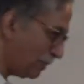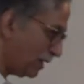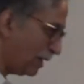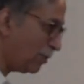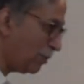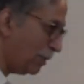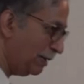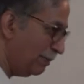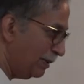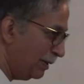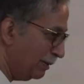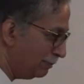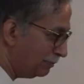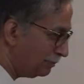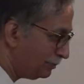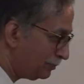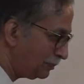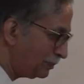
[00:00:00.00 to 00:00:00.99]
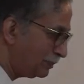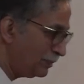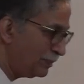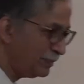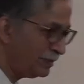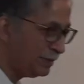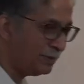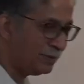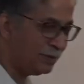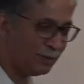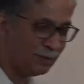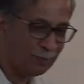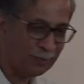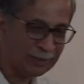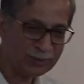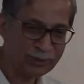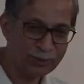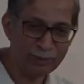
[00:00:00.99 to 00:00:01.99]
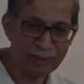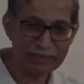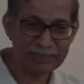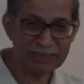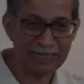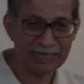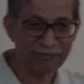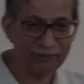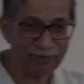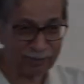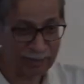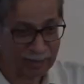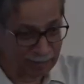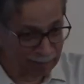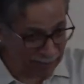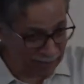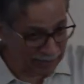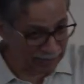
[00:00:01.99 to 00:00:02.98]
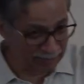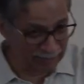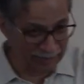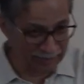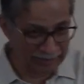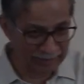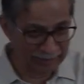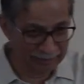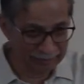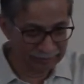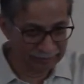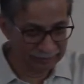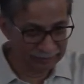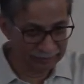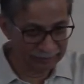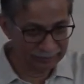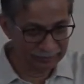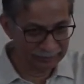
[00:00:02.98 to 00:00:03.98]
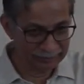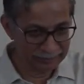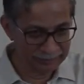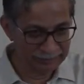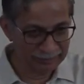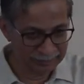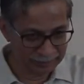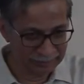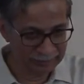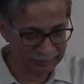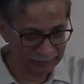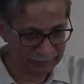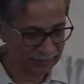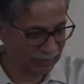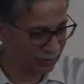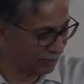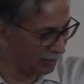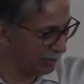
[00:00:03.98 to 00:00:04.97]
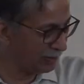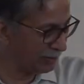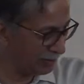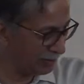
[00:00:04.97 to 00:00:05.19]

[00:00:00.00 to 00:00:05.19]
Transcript: equilibrium, which you must get from compatibility. Right?